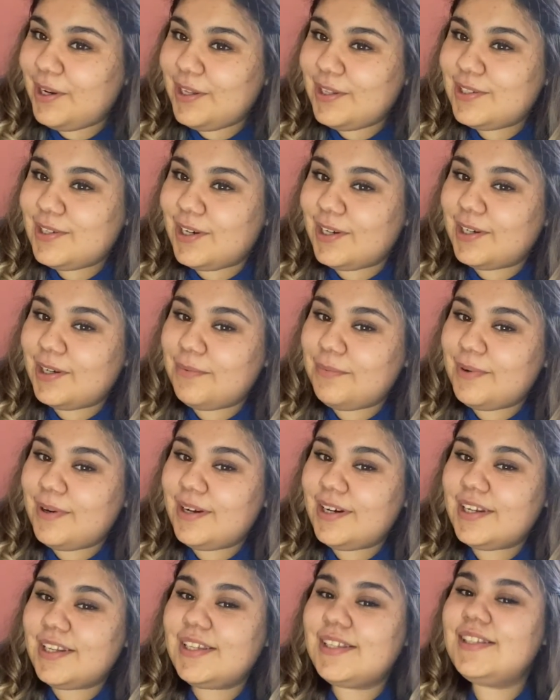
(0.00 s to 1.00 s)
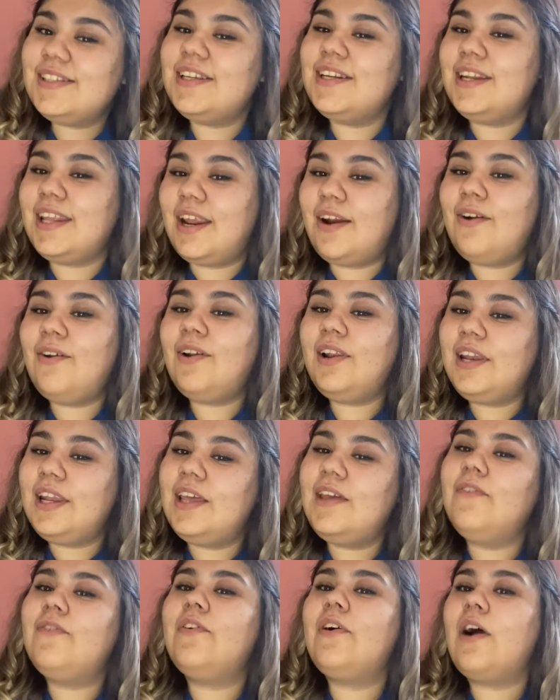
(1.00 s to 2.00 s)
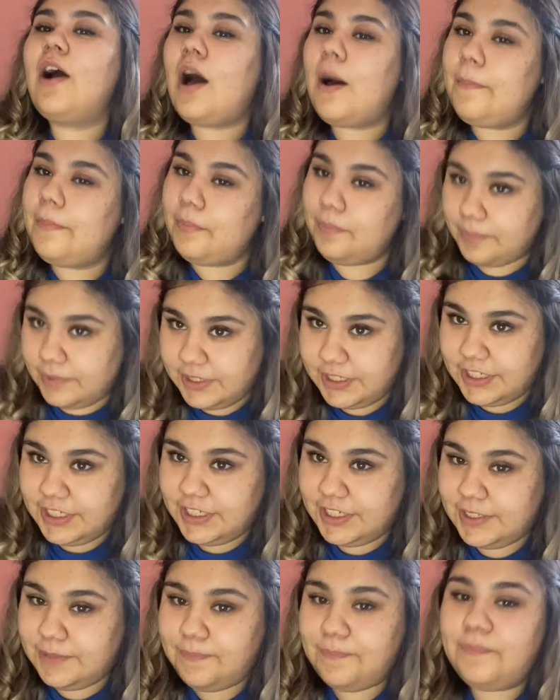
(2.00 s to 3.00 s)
to talk about is the narrow leaf hopbush.